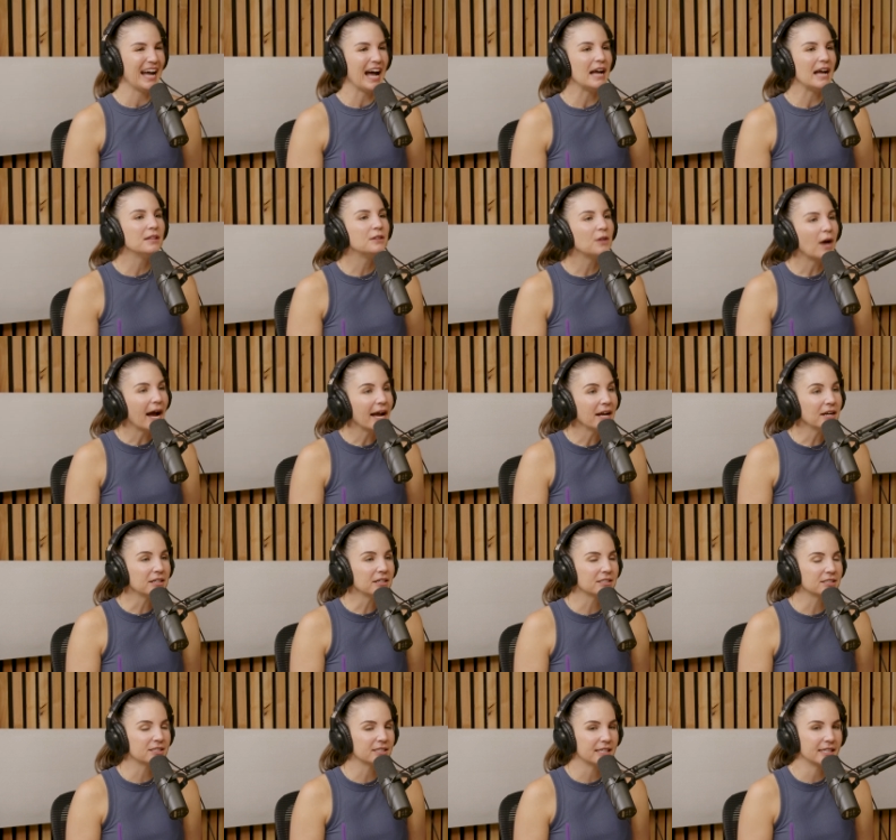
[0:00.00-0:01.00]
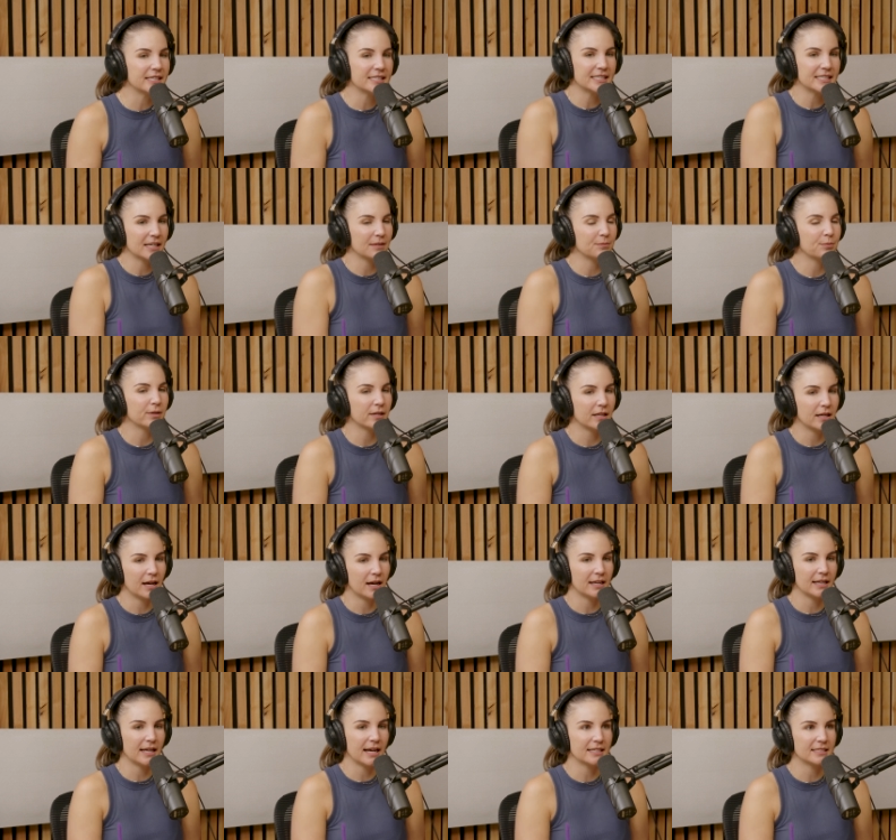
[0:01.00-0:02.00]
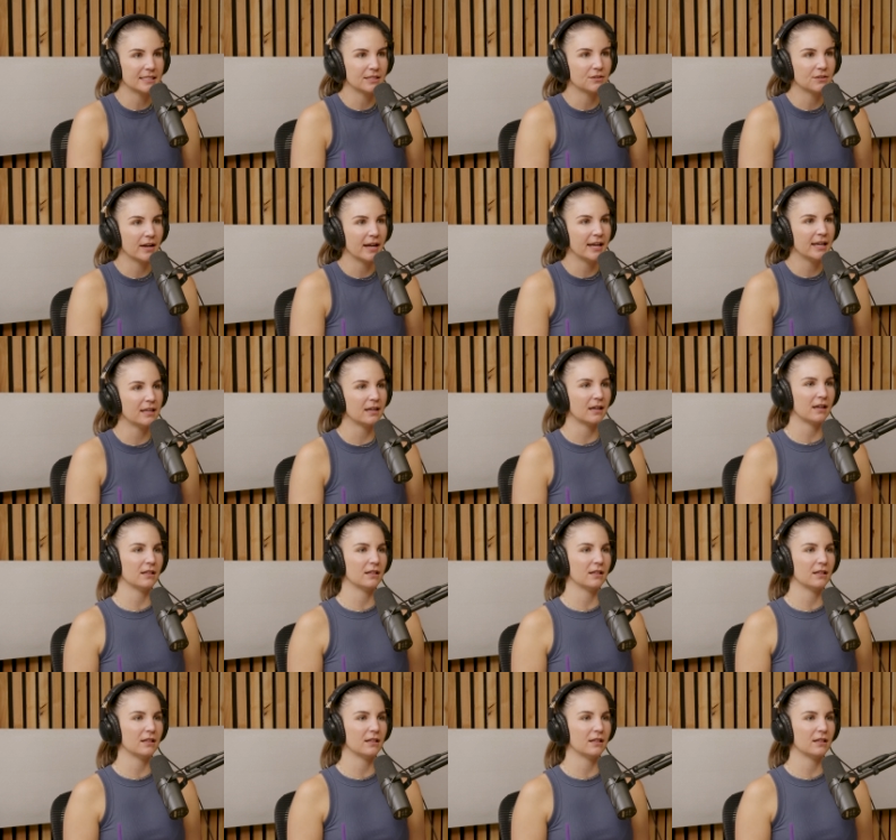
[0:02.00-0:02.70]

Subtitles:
Irish is a pretty hot accent, right?